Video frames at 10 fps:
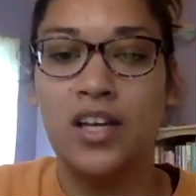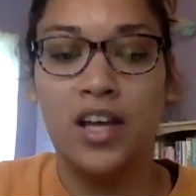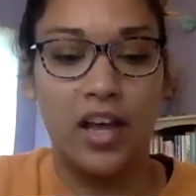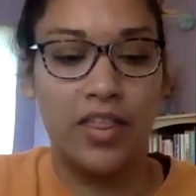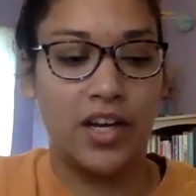
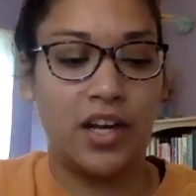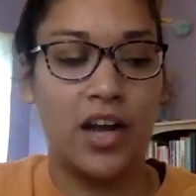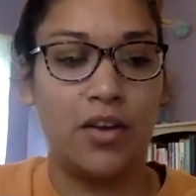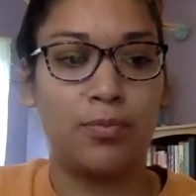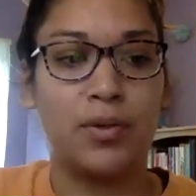and then kind
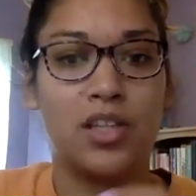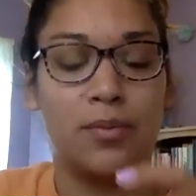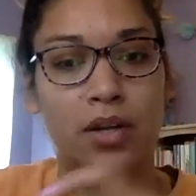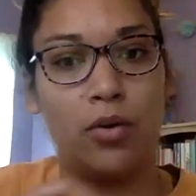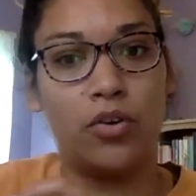of put them
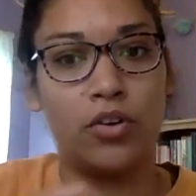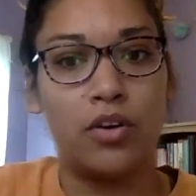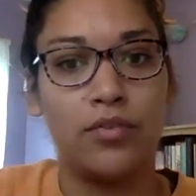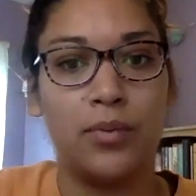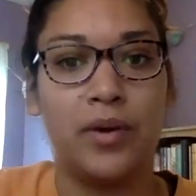in order
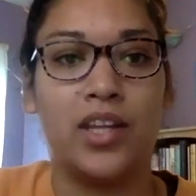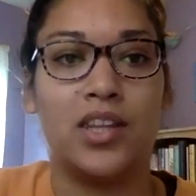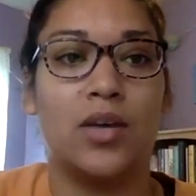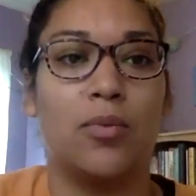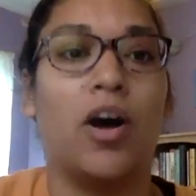of the way that
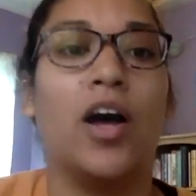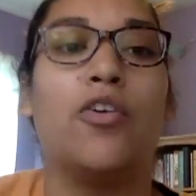they want.